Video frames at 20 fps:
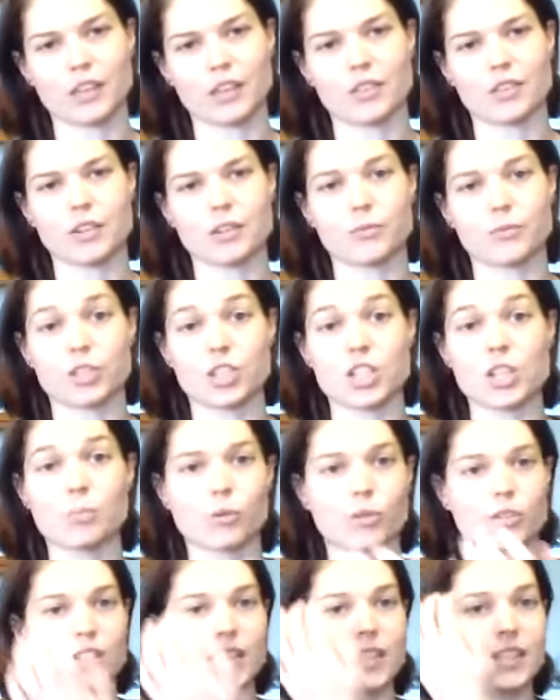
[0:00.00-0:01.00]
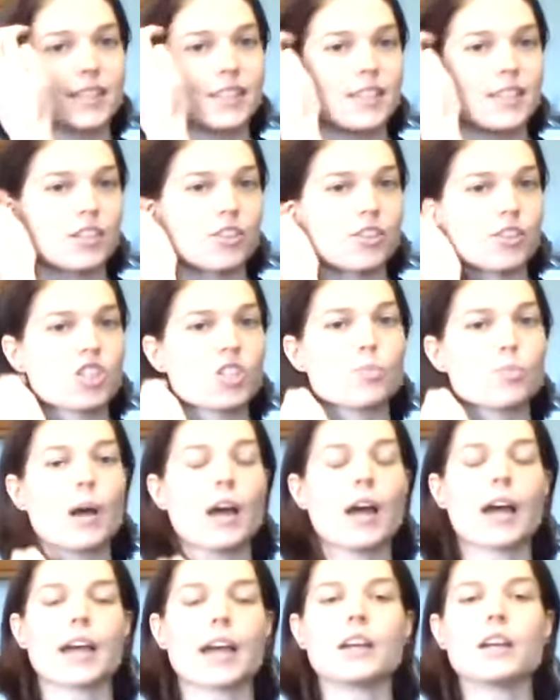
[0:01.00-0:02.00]
the vertebral discs in your
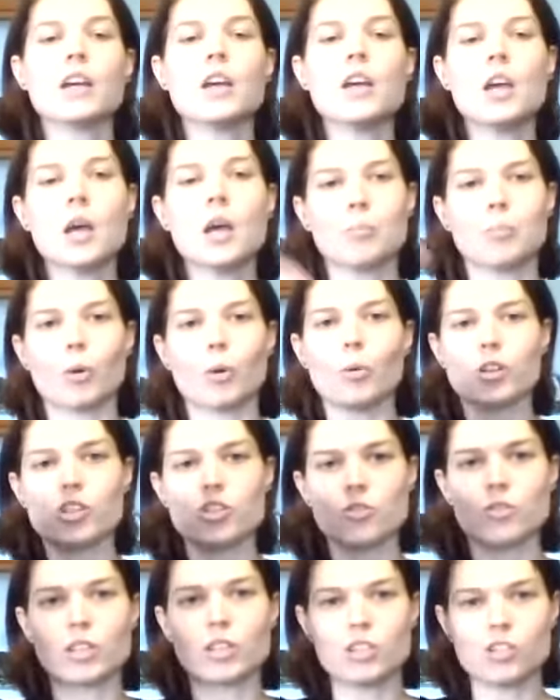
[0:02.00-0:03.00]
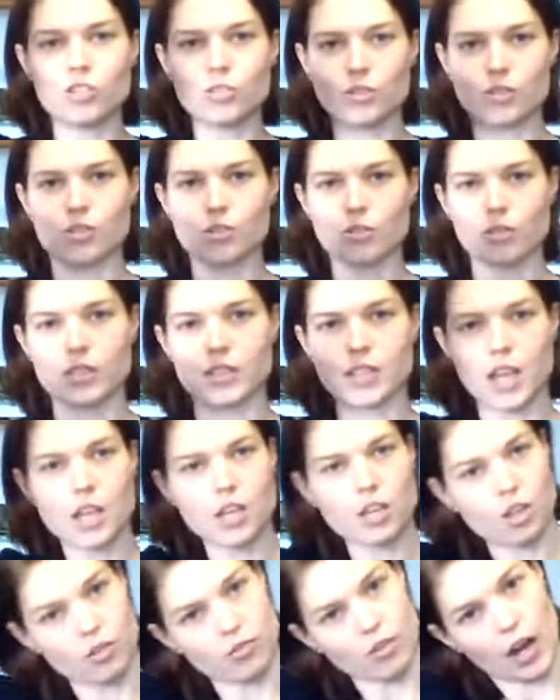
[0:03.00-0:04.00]
spine. But what you can do is you can
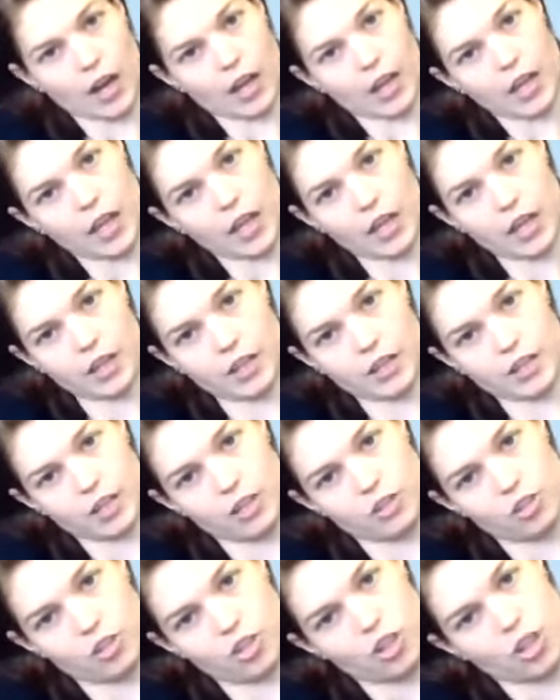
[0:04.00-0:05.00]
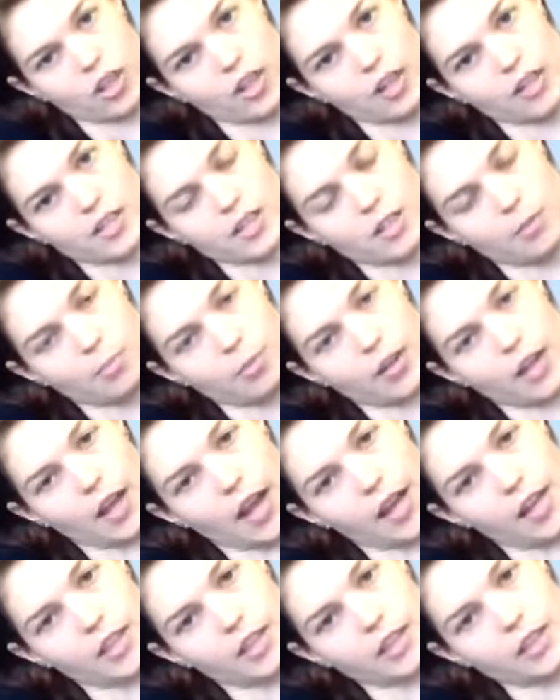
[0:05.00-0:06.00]
take your right hand and just apply